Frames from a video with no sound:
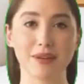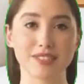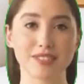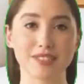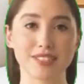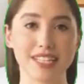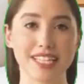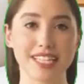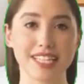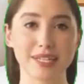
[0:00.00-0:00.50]
I
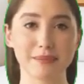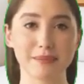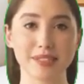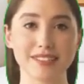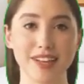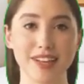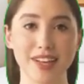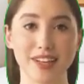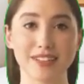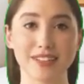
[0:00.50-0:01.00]
thought it is
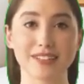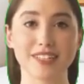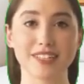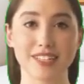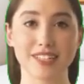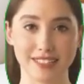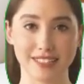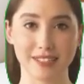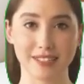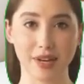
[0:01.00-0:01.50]
small.
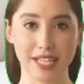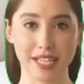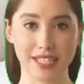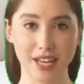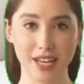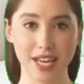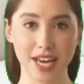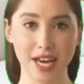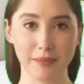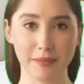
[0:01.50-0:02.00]
But
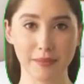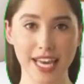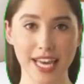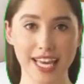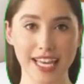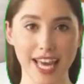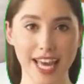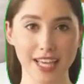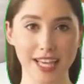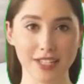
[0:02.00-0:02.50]
actually it
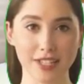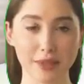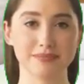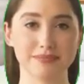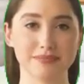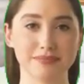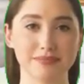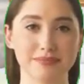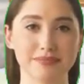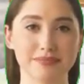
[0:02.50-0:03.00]
is adequate
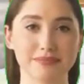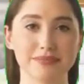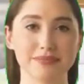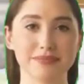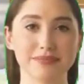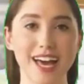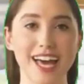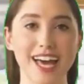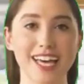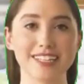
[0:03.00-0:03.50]
for two
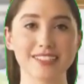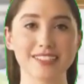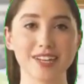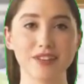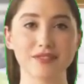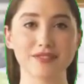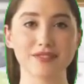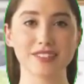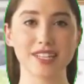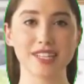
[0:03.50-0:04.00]
people.
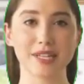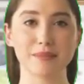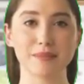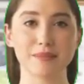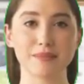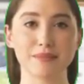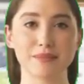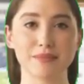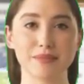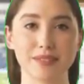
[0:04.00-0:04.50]
It
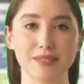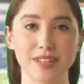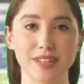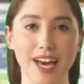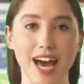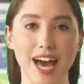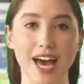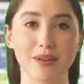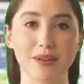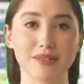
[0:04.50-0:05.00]
is very
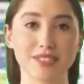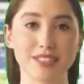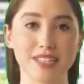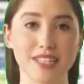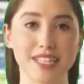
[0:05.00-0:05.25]
clean.